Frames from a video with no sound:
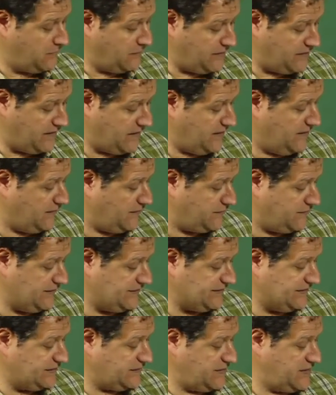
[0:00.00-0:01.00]
with
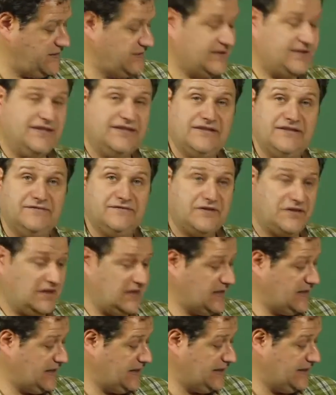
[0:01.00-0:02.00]
increasing contents of
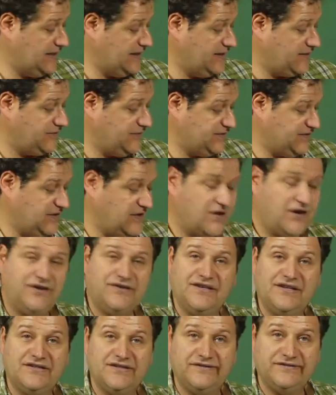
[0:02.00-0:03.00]
clay, increasing
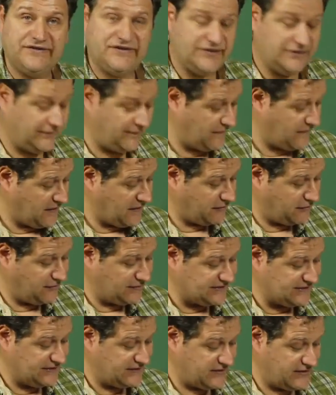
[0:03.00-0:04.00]
contents of silt,
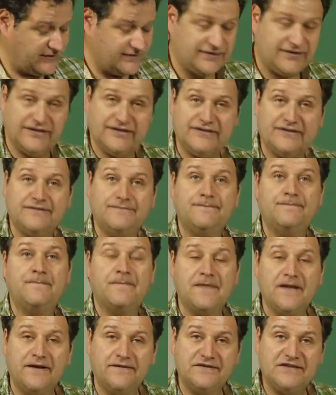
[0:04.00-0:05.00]
increasing contents
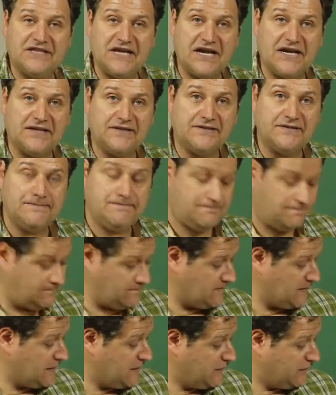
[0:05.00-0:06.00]
of sand.
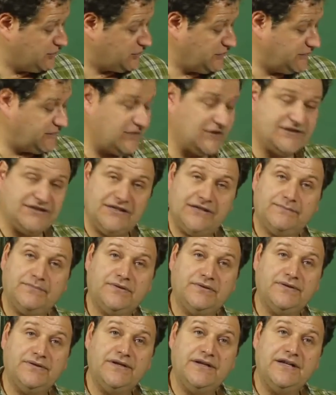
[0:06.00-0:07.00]
So for
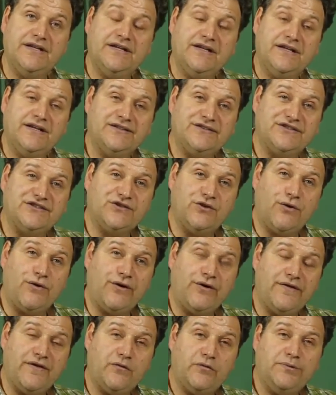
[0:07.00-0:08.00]
example, a
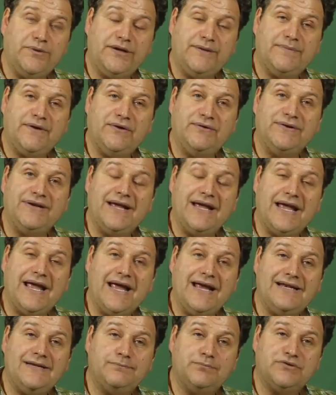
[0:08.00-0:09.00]
soil that would be about
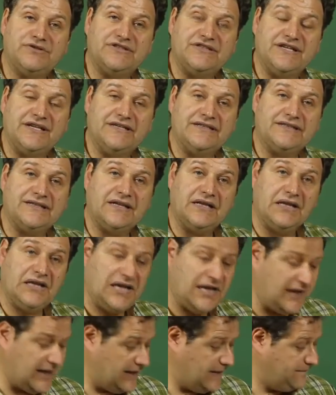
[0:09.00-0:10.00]
80%
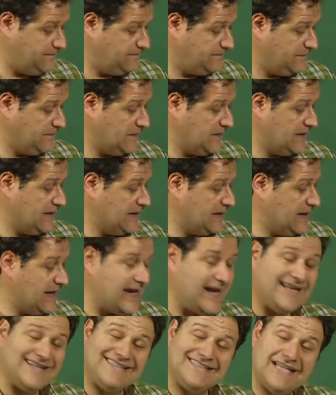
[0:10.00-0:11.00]
clay,
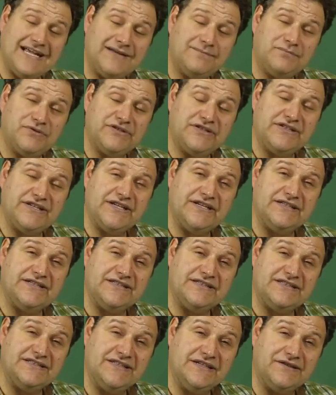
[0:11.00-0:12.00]
10%
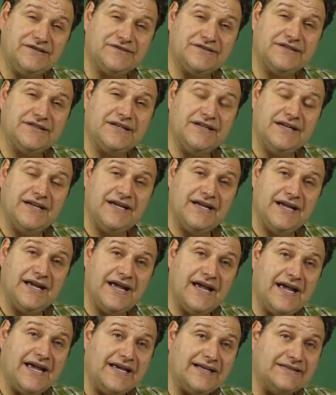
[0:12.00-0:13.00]
silt,
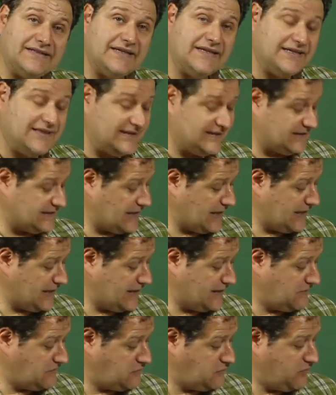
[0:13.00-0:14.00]
and
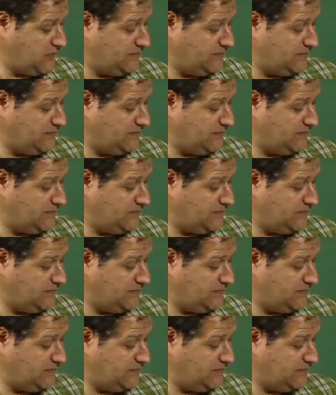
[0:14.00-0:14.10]
sand